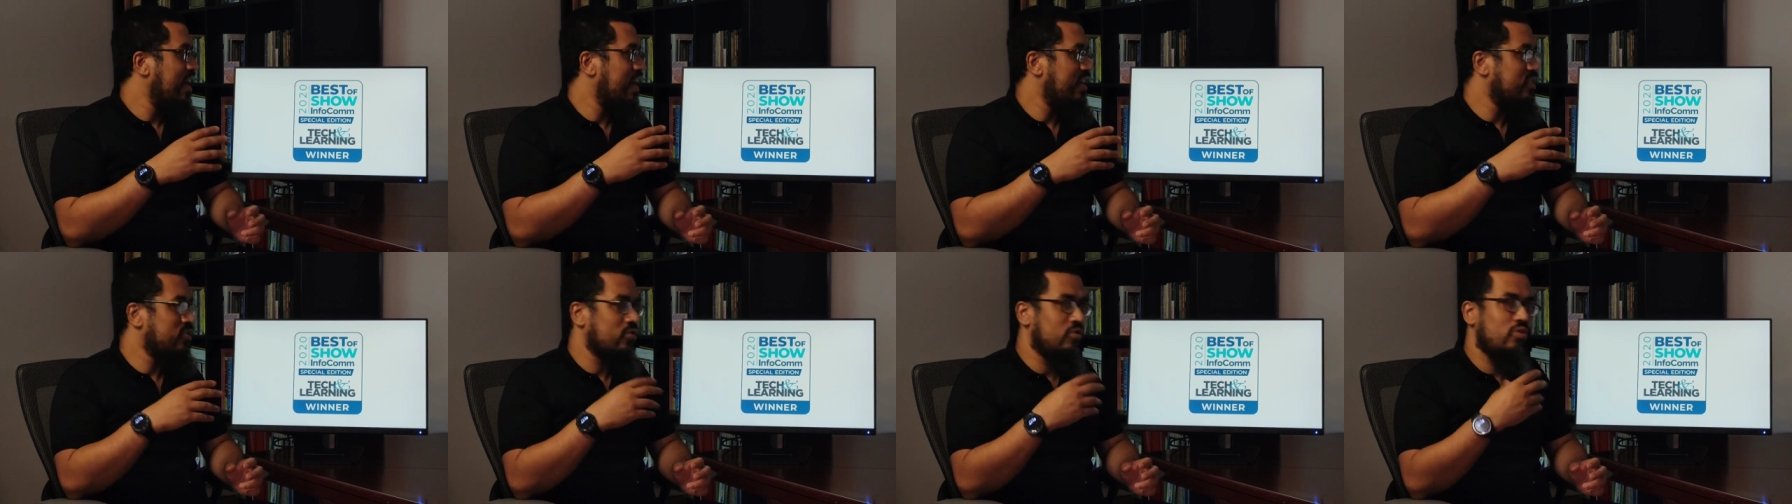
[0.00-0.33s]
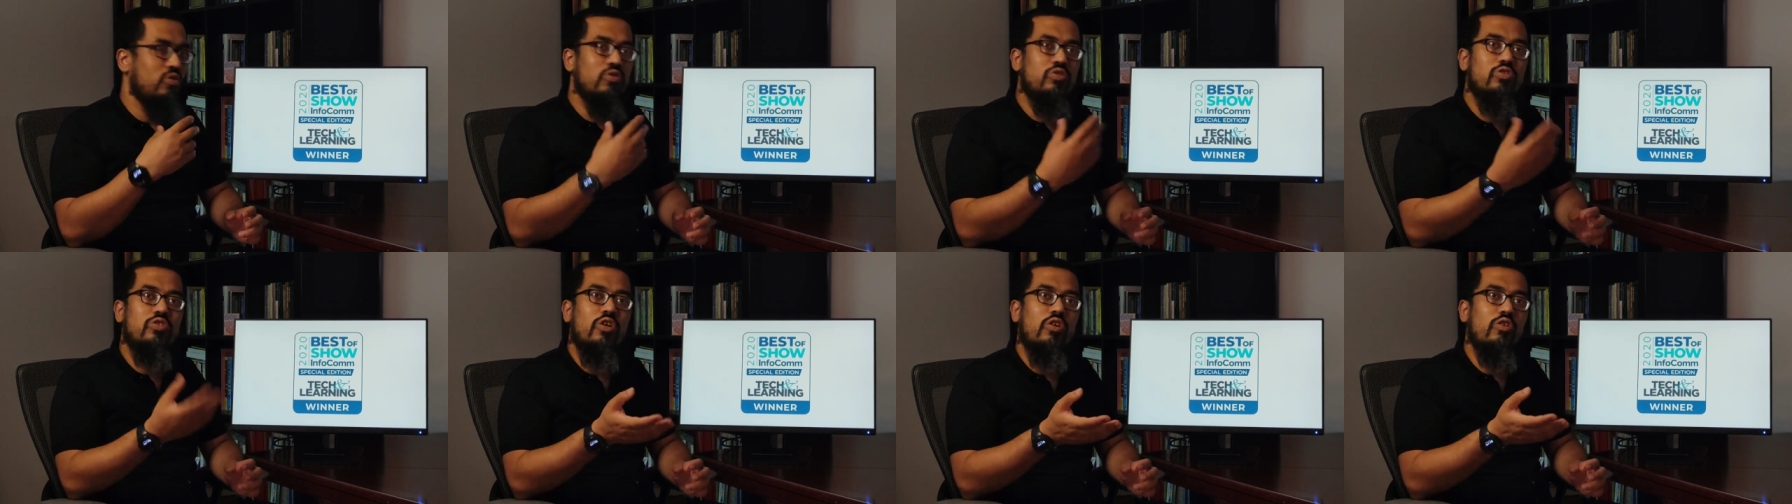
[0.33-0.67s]
as a
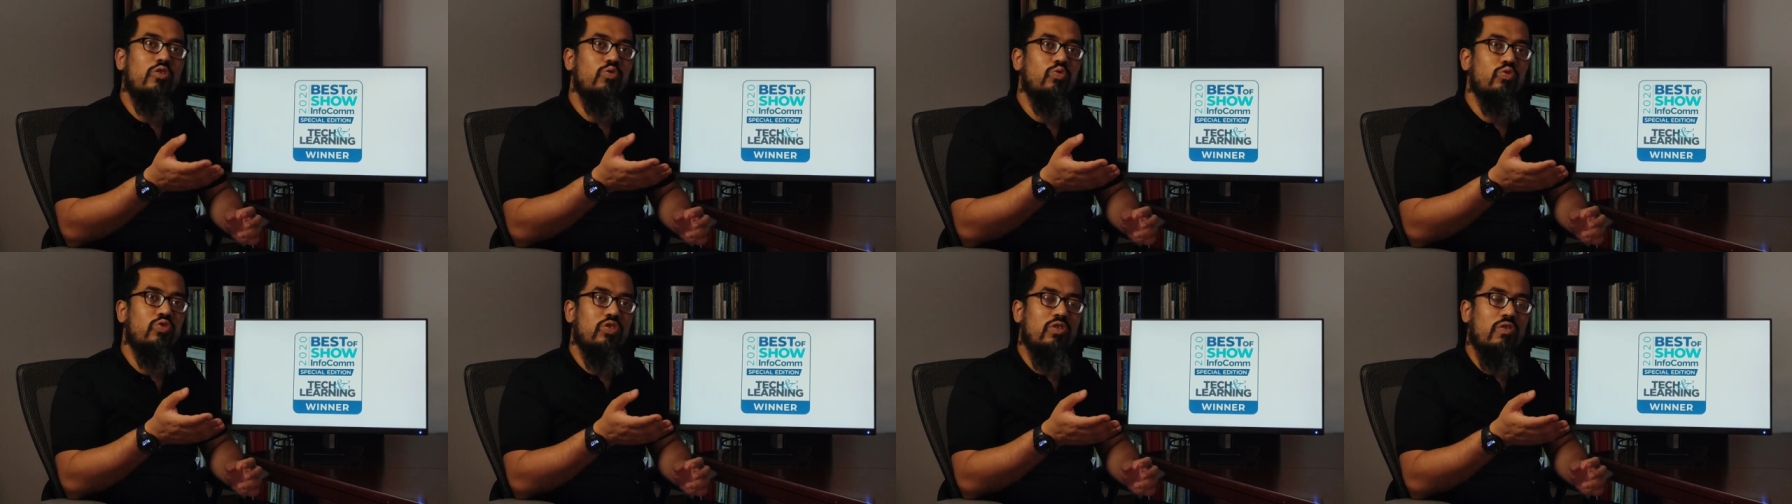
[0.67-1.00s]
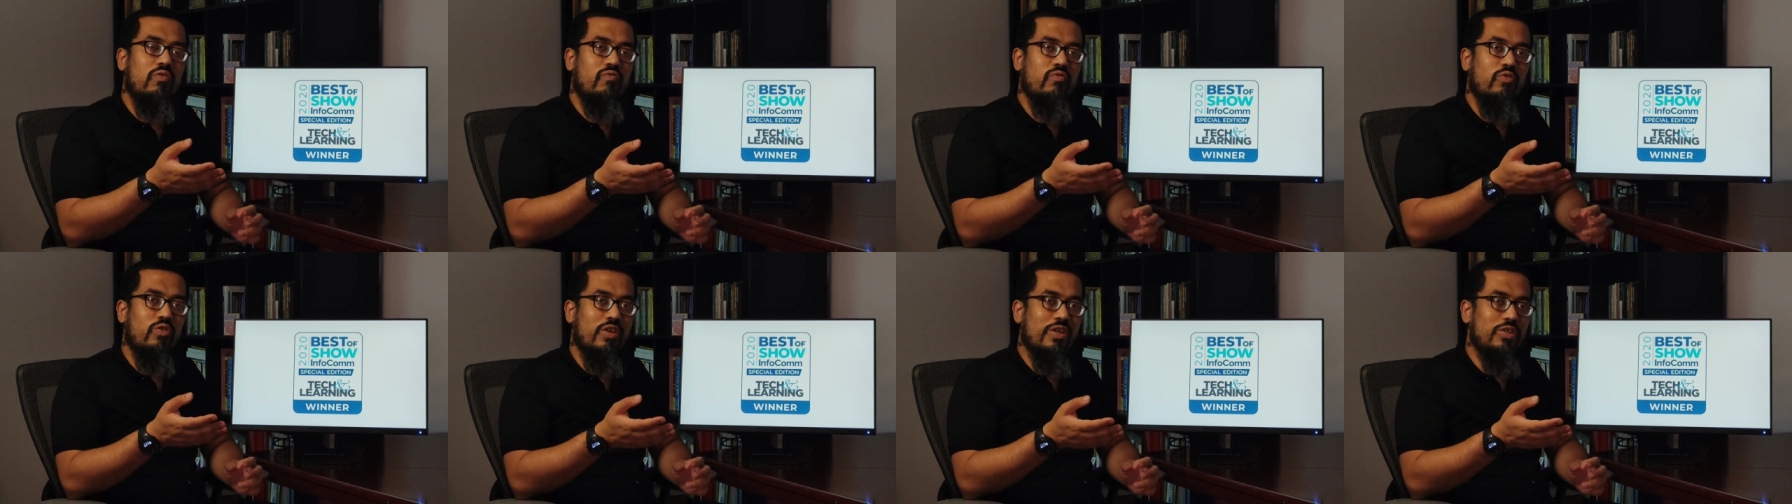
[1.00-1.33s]
good
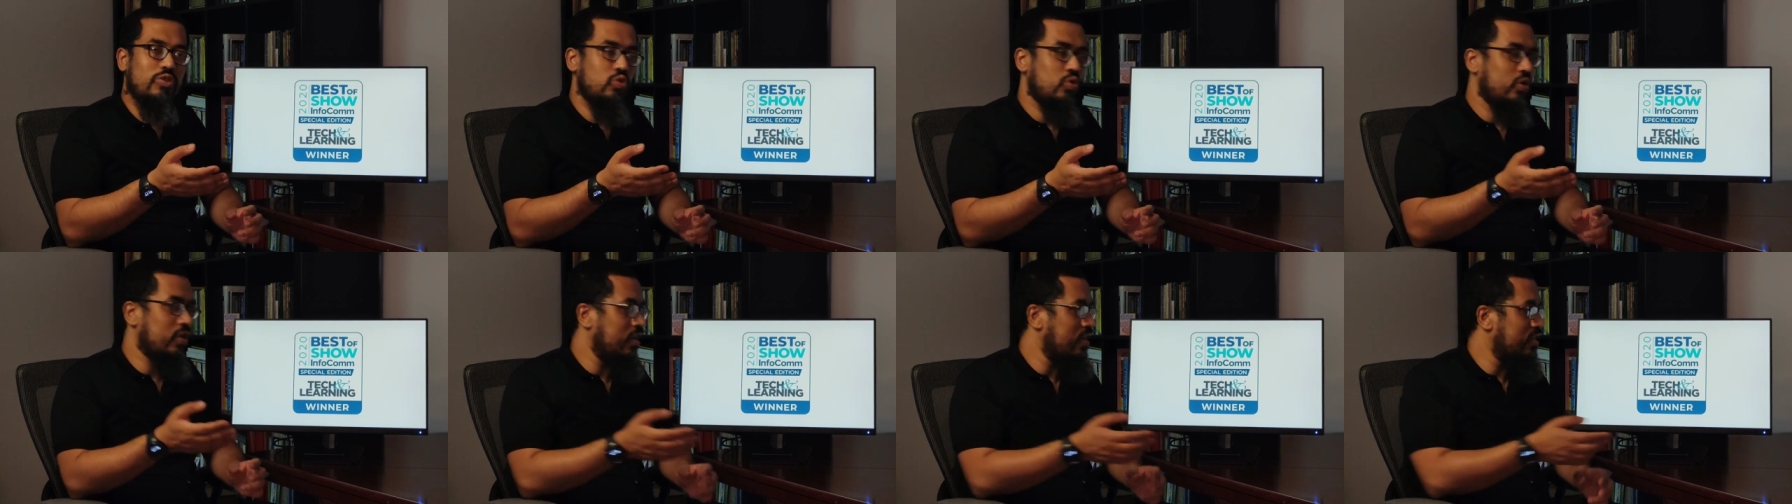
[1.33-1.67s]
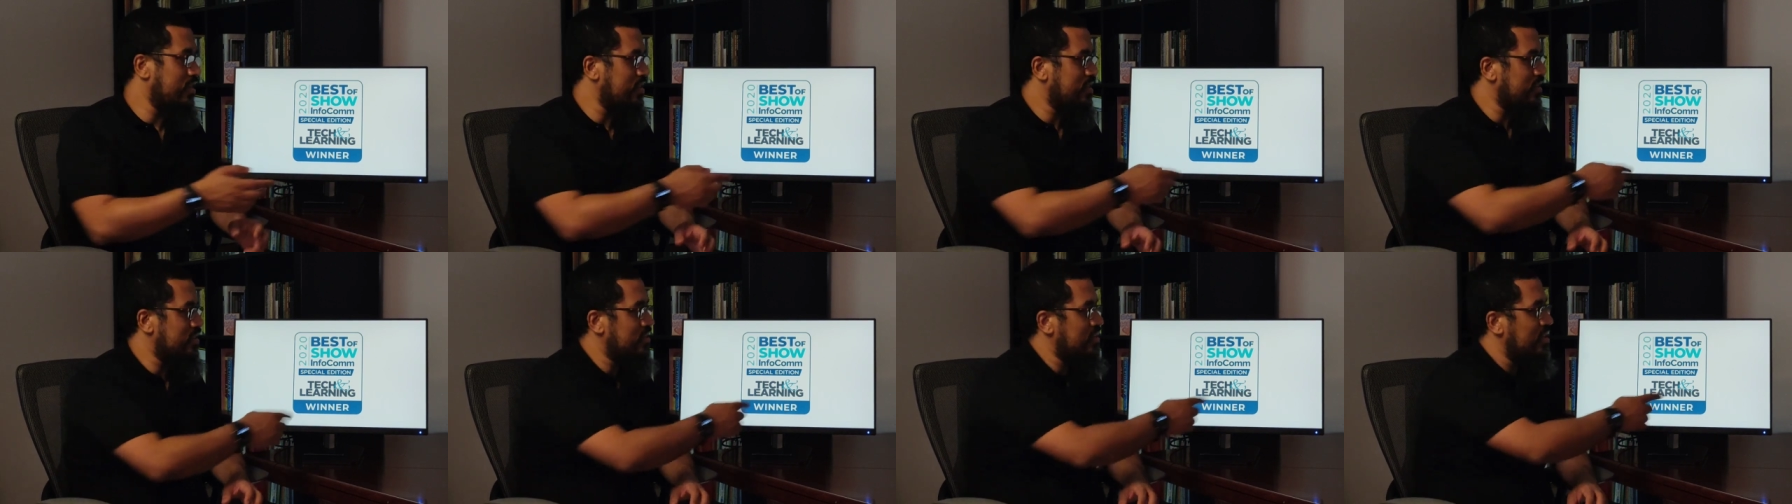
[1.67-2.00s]
solution for
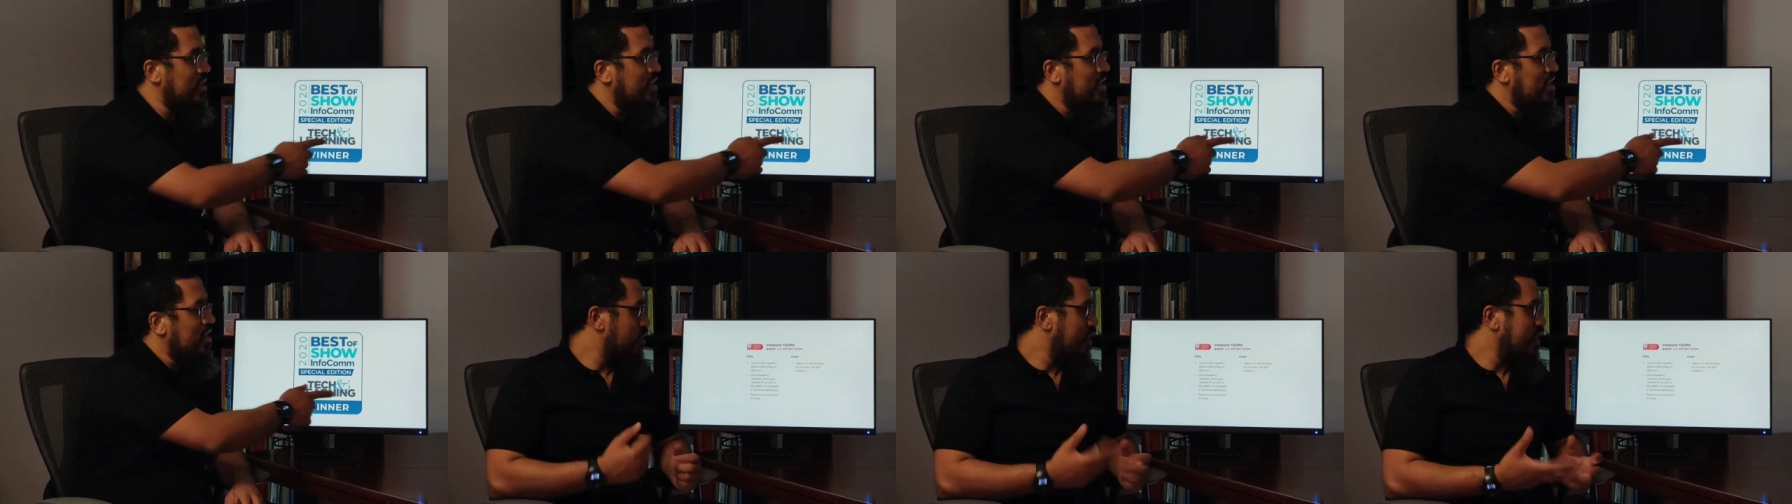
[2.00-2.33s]
educators.